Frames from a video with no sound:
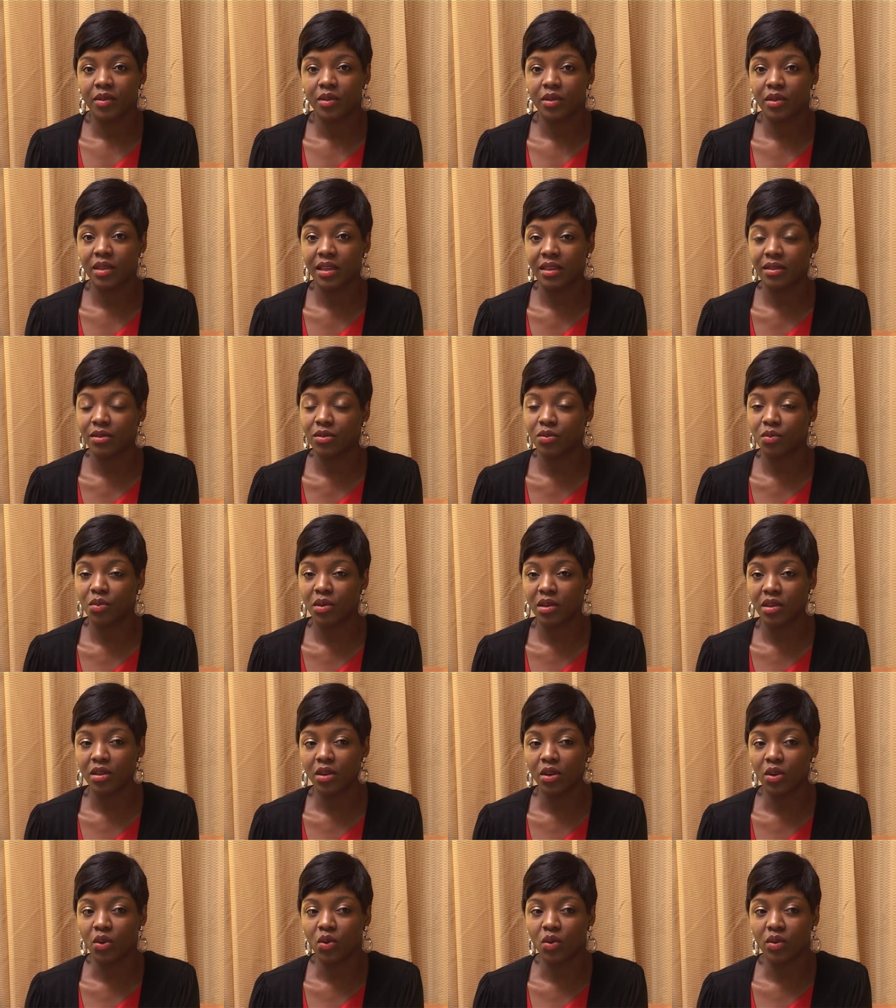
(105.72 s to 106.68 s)
So that is
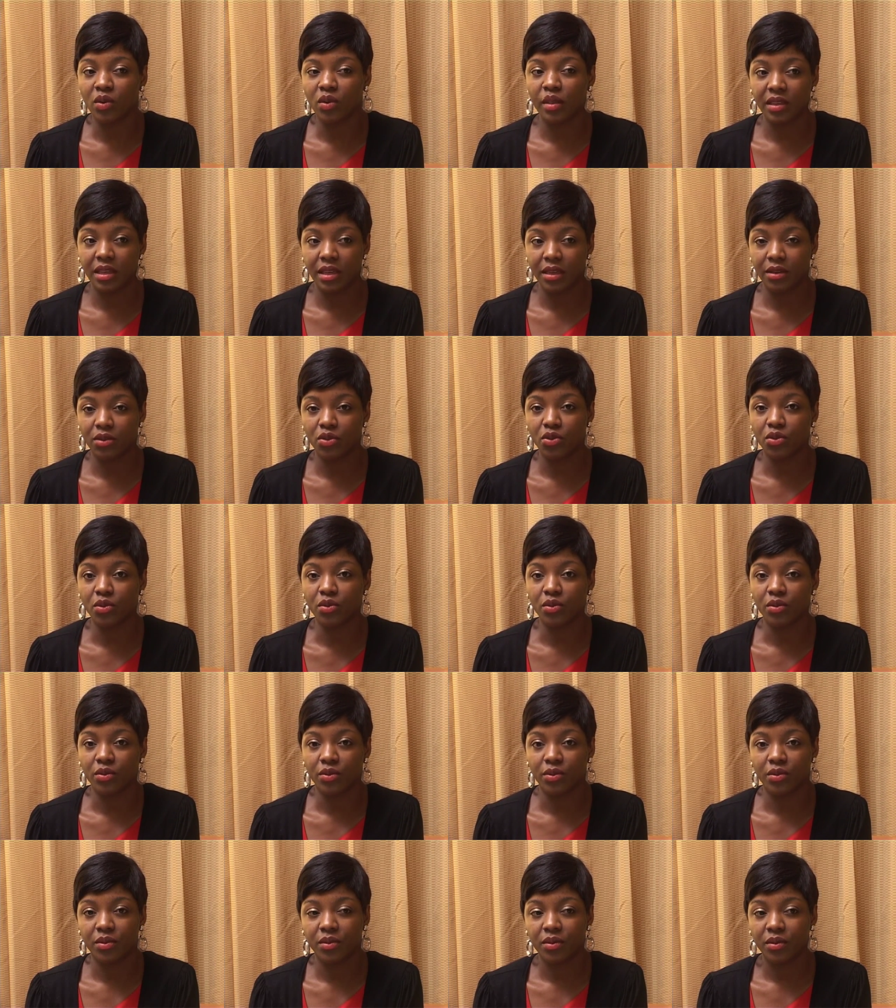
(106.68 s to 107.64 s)
what the laws here do
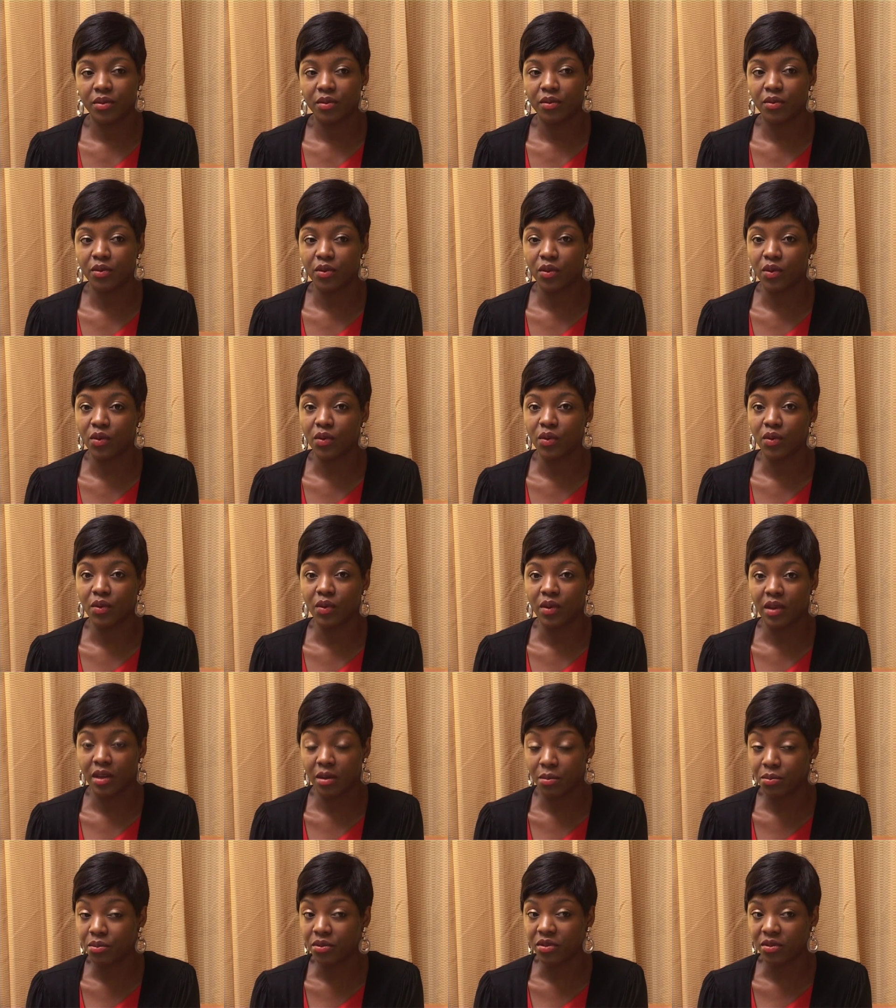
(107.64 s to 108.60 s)
for
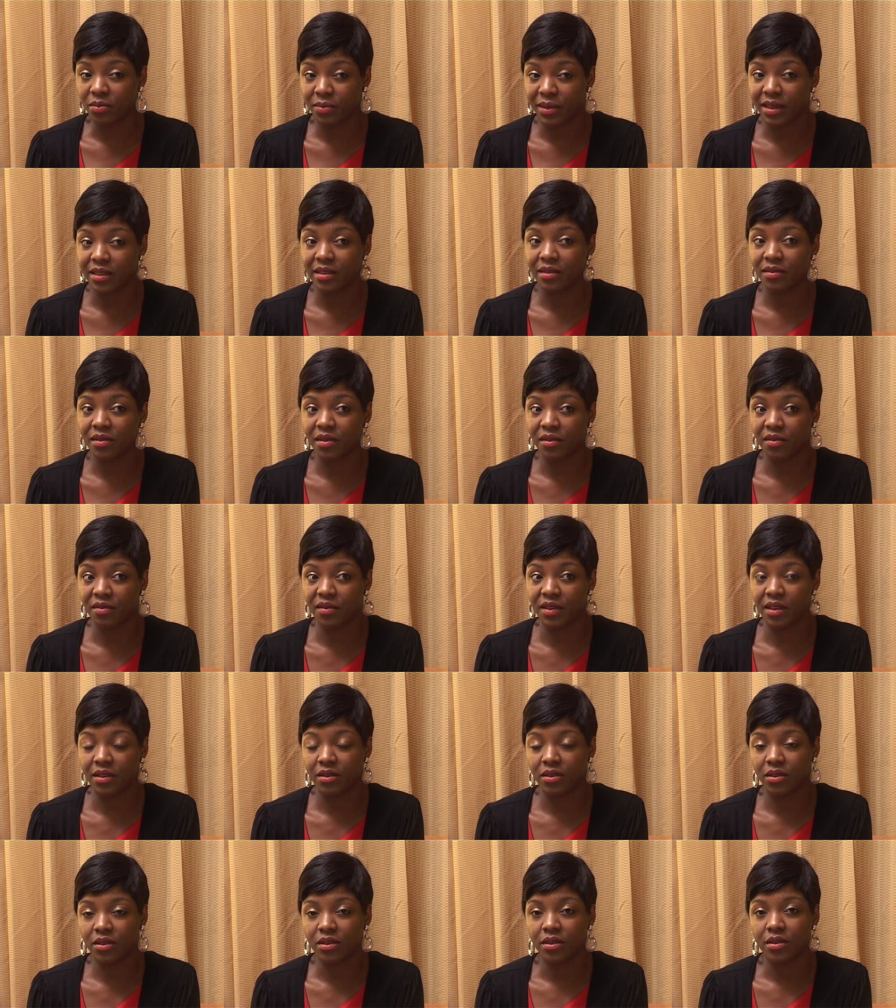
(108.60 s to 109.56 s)
a prospective
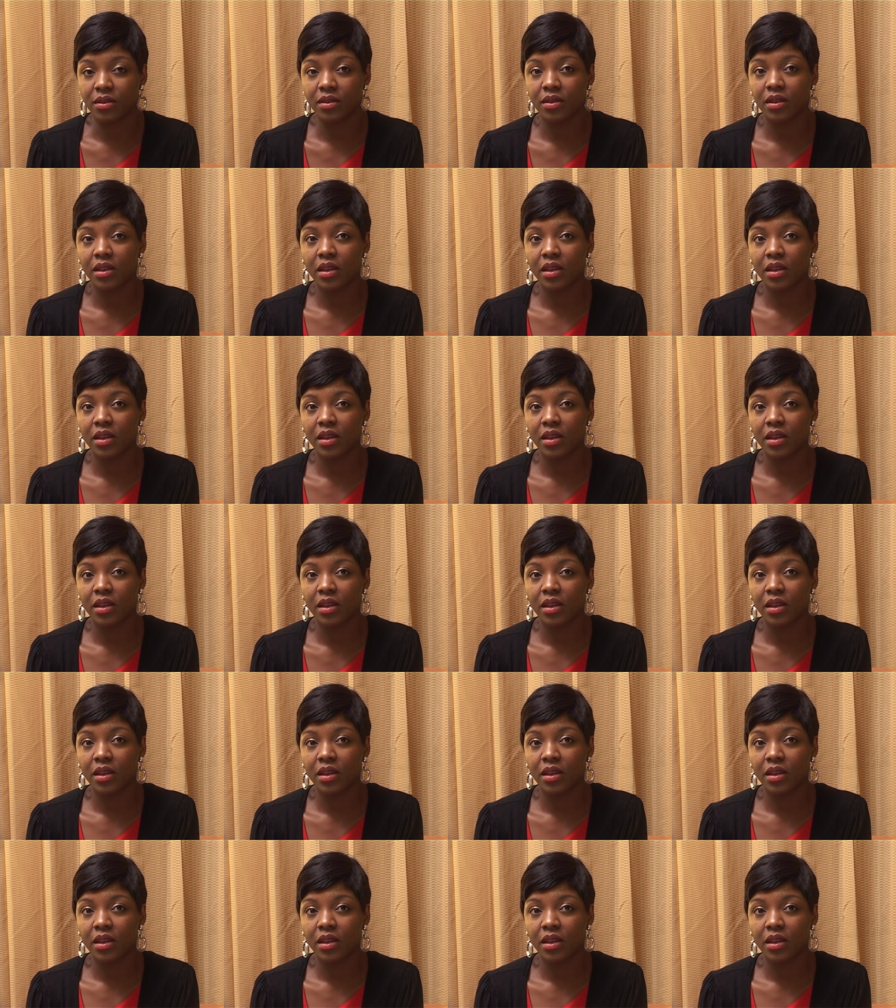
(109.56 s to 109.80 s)
investor.